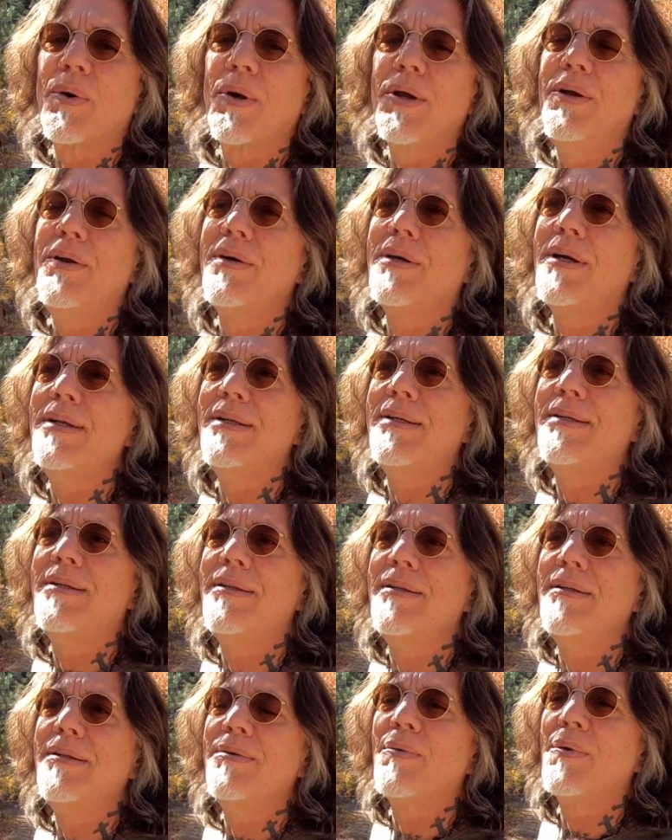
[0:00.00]
where
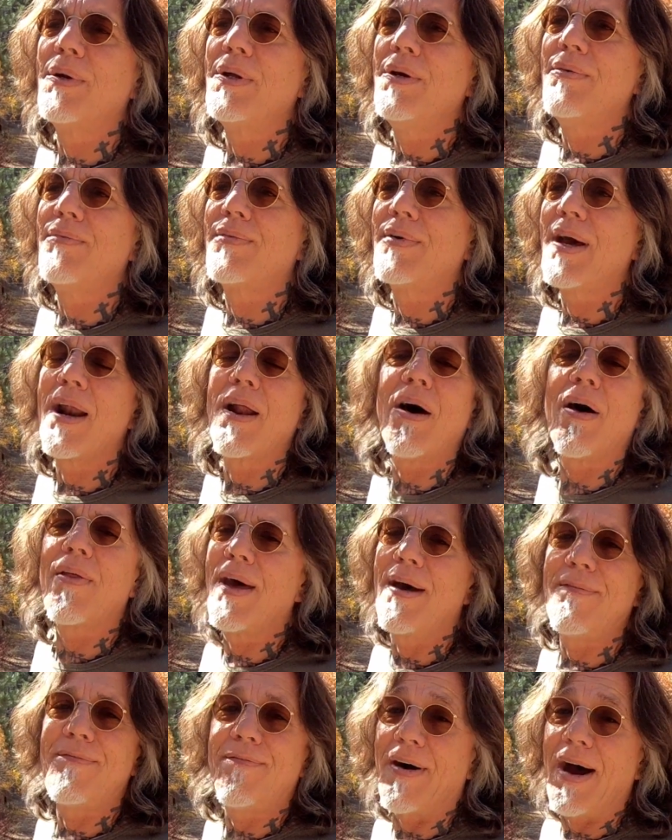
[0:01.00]
you've got all
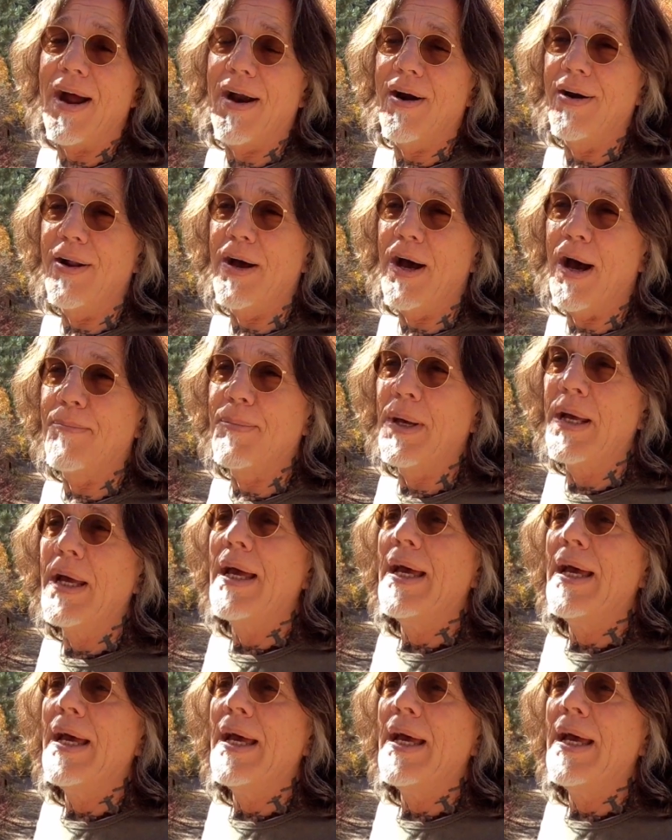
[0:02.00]
that fired up.